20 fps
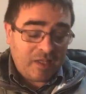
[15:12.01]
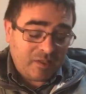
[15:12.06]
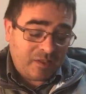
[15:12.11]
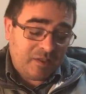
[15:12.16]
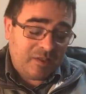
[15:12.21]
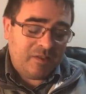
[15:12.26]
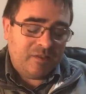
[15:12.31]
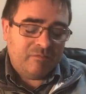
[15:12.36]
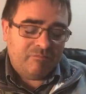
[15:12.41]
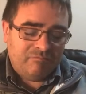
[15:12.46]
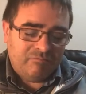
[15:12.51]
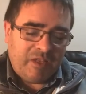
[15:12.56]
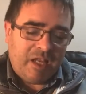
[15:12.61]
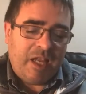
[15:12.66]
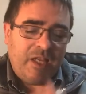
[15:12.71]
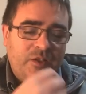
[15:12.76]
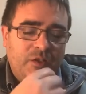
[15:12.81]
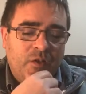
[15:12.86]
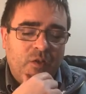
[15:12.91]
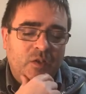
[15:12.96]
Yes,
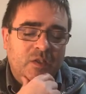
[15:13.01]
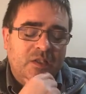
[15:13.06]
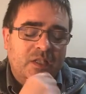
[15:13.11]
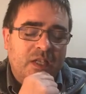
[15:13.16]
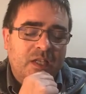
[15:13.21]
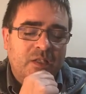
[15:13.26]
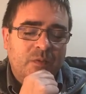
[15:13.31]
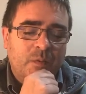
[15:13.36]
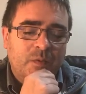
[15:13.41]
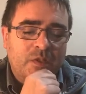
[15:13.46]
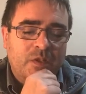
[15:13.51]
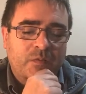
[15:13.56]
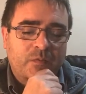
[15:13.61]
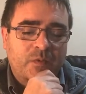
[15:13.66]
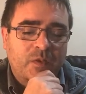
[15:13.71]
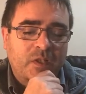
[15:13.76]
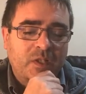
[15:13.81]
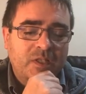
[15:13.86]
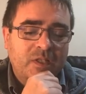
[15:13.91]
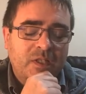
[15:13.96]
he does things
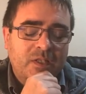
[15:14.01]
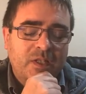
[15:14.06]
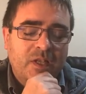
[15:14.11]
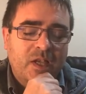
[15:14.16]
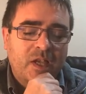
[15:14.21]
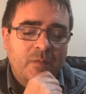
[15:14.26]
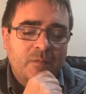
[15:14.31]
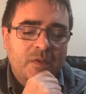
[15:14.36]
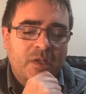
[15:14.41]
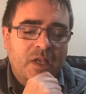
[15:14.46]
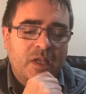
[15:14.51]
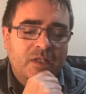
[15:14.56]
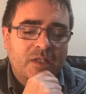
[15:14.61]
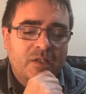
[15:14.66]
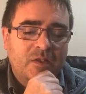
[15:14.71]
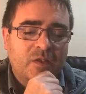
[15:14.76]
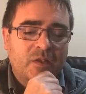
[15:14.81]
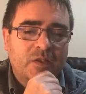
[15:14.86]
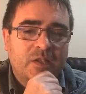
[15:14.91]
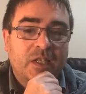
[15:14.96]
which are foolish at
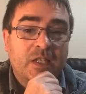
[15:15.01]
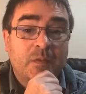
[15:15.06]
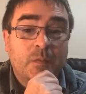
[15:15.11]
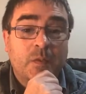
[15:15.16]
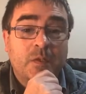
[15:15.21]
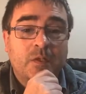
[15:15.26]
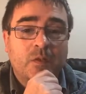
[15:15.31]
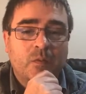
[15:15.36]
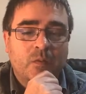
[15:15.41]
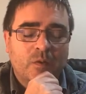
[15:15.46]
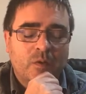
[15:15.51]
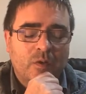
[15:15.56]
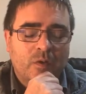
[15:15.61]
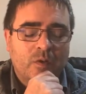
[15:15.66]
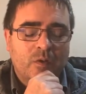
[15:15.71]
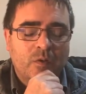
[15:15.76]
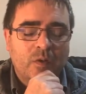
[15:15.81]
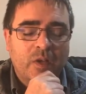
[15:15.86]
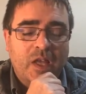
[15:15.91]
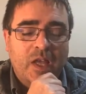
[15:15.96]
times. Yes, he does things which
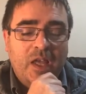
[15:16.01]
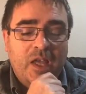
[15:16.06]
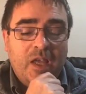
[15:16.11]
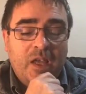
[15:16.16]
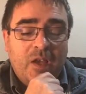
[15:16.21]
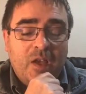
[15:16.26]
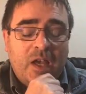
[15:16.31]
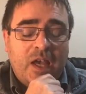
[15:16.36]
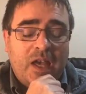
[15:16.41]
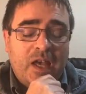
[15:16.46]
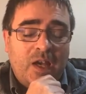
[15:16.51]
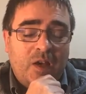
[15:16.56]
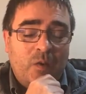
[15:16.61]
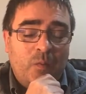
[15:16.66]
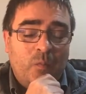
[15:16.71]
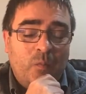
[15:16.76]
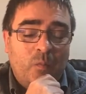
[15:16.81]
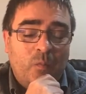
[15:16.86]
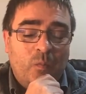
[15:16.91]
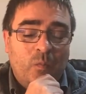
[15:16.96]
are wrong.
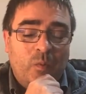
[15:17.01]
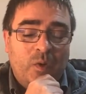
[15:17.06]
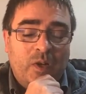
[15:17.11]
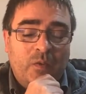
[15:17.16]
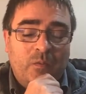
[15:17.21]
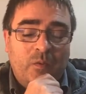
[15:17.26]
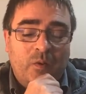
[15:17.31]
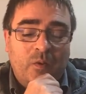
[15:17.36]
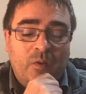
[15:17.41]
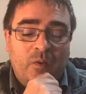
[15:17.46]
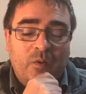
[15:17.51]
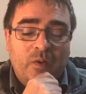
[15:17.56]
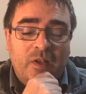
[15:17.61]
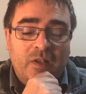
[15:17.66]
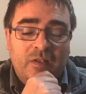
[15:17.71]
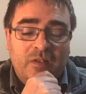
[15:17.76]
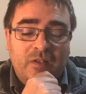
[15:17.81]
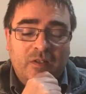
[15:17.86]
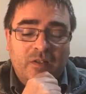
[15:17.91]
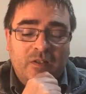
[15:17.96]

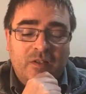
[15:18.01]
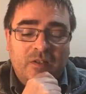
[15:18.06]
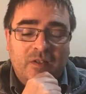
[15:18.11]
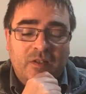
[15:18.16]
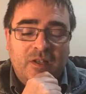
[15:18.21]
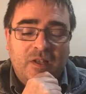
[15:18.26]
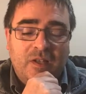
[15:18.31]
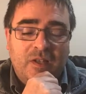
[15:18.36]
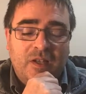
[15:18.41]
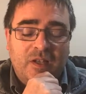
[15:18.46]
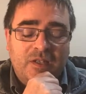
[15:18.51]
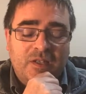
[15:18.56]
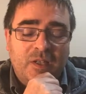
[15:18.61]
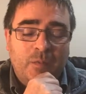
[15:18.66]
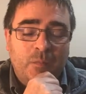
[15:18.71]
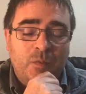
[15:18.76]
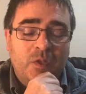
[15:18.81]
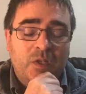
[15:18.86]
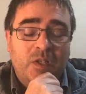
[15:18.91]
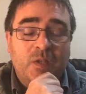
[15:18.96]
Whenever
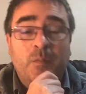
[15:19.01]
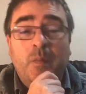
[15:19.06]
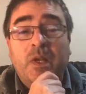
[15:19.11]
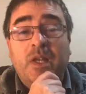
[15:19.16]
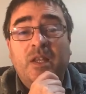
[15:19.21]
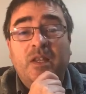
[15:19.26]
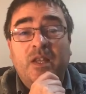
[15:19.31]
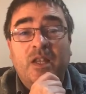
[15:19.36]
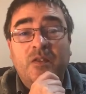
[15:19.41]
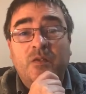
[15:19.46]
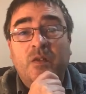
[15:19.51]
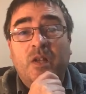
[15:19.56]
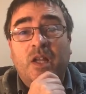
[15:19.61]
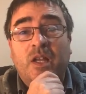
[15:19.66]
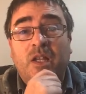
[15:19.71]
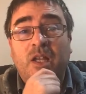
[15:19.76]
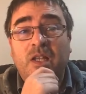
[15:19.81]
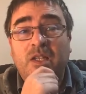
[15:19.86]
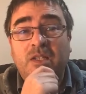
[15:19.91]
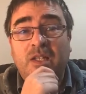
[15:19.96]
the Egyptian is beating the
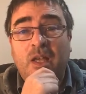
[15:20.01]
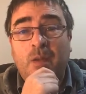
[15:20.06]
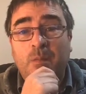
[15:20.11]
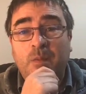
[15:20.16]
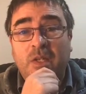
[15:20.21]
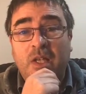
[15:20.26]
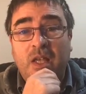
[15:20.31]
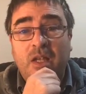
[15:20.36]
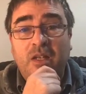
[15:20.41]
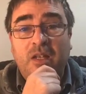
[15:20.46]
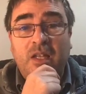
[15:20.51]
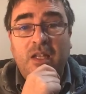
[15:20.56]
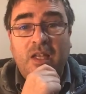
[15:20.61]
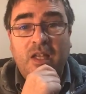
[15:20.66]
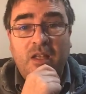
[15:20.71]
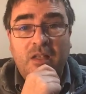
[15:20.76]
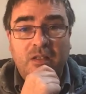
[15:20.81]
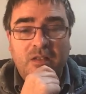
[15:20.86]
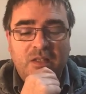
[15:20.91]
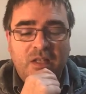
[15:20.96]
Israelite, he steps in
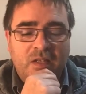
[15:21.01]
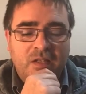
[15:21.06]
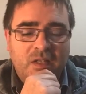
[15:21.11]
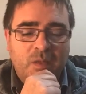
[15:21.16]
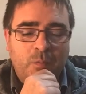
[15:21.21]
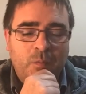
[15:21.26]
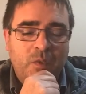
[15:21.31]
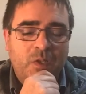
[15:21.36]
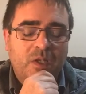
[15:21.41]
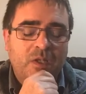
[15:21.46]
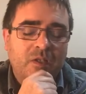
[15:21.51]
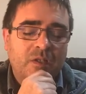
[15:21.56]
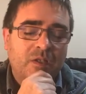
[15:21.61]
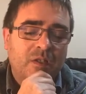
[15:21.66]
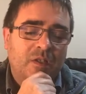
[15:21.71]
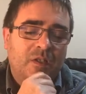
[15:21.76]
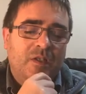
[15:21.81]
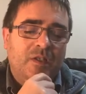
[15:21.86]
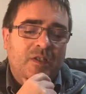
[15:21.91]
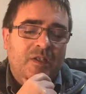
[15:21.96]
and he kills the
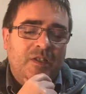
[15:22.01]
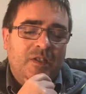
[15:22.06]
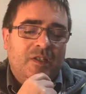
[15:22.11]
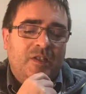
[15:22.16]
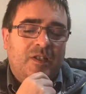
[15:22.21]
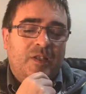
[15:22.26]
Egyptian.